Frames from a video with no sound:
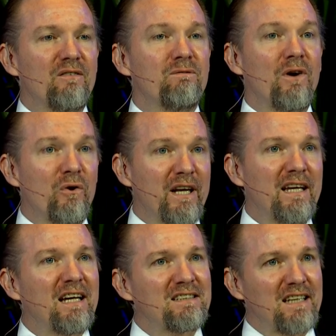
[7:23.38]

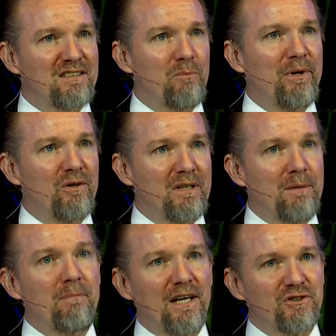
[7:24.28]
voting
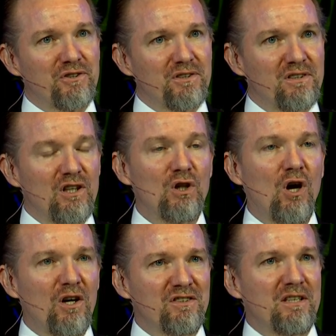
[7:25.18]
accessibility measures,
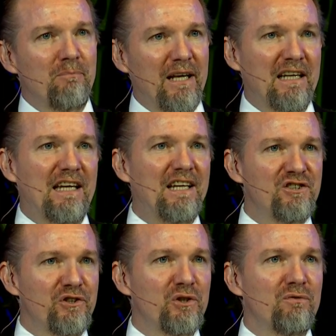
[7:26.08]
laws that made it
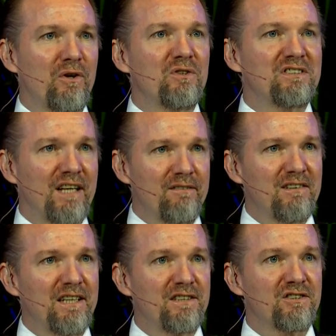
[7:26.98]
easier to vote
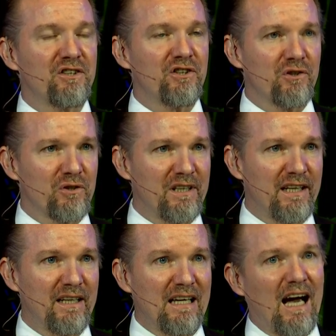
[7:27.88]
safely and
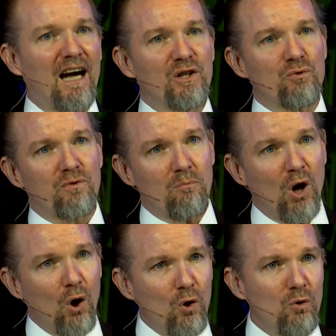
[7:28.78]
securely either from
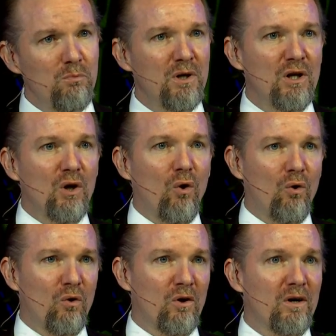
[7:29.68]
home
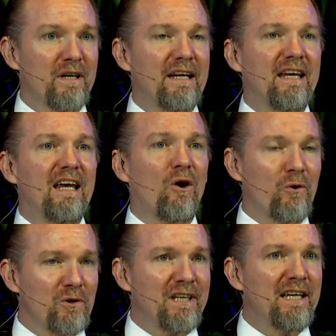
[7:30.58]
or
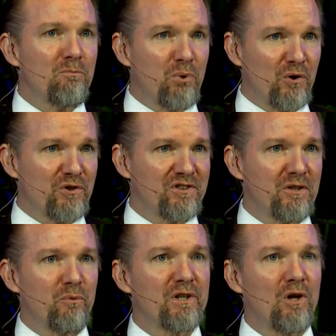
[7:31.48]
early in
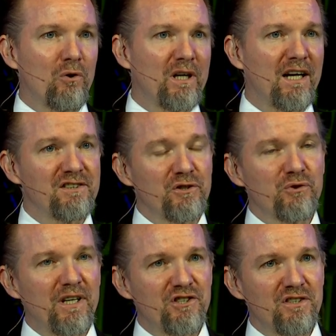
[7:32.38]
person with lower
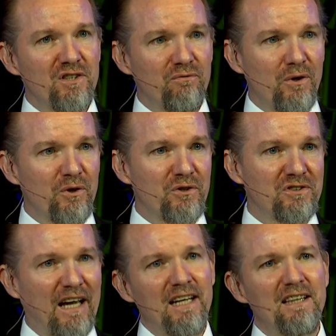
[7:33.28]
concentrations of
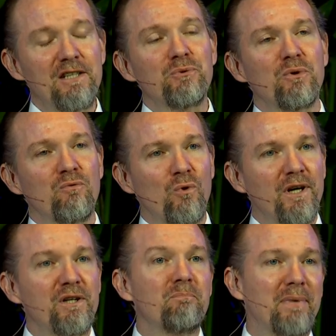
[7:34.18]
voters, anything to
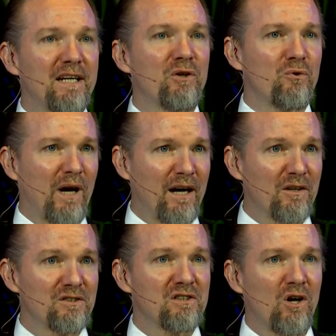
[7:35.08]
avoid big
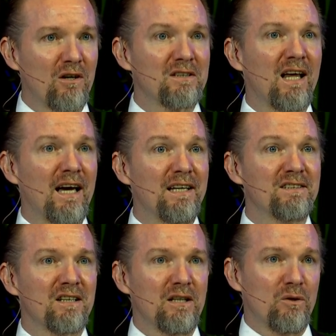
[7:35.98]
crowds, long
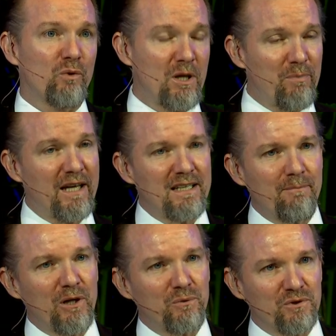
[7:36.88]
lines when the
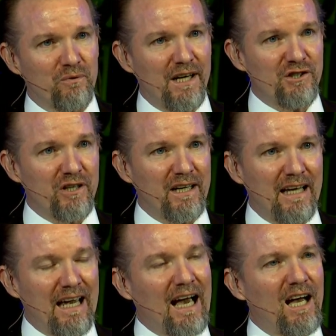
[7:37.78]
pandemic was raging.
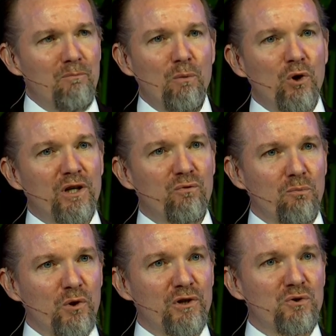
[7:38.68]
I've been working
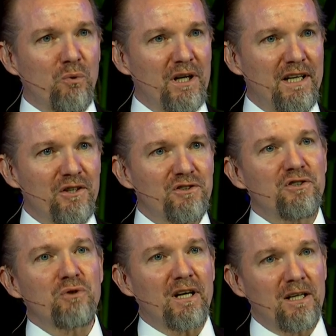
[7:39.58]
for more than 20 years
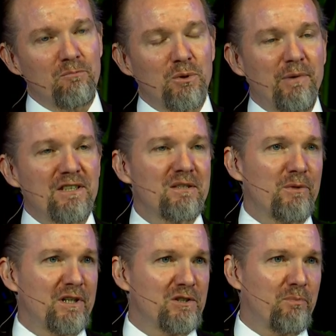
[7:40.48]
to try to implement
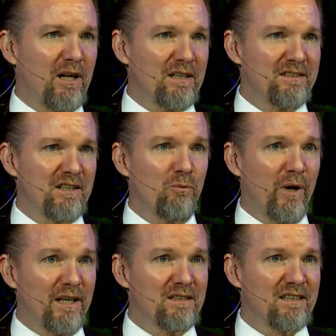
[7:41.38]
some of these policy
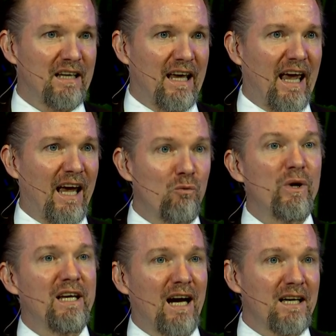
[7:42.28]
wins, and
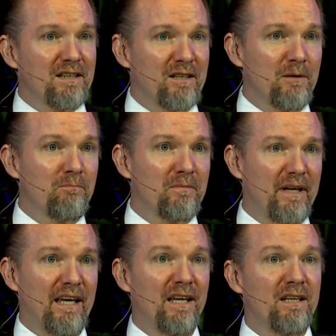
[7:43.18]
we got them
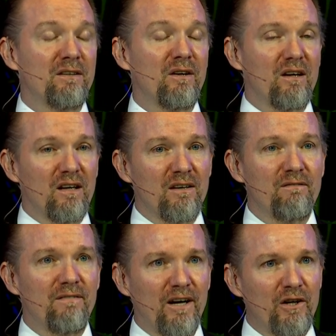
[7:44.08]
in a
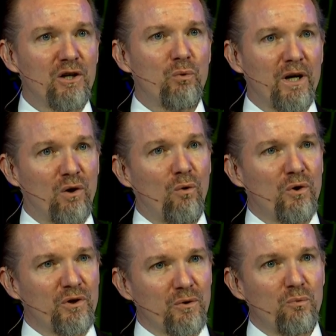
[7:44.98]
very quick
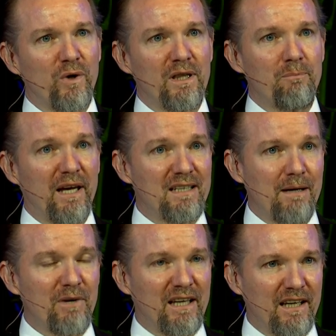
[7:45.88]
order when the
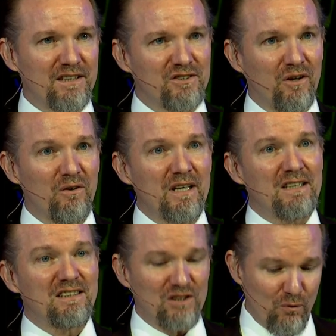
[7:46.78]
pandemic hit. So
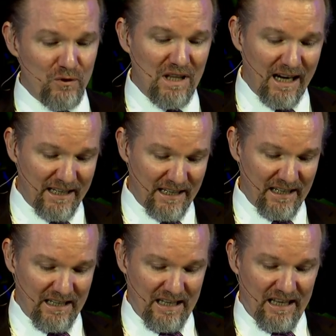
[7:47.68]
silver
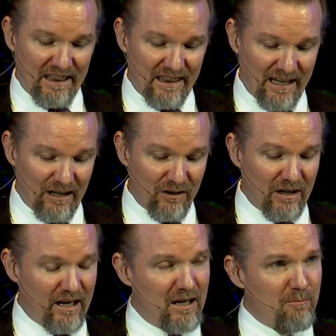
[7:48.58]
lining
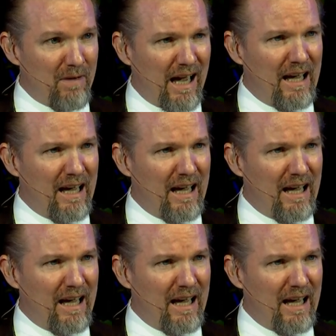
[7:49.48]
there. Um,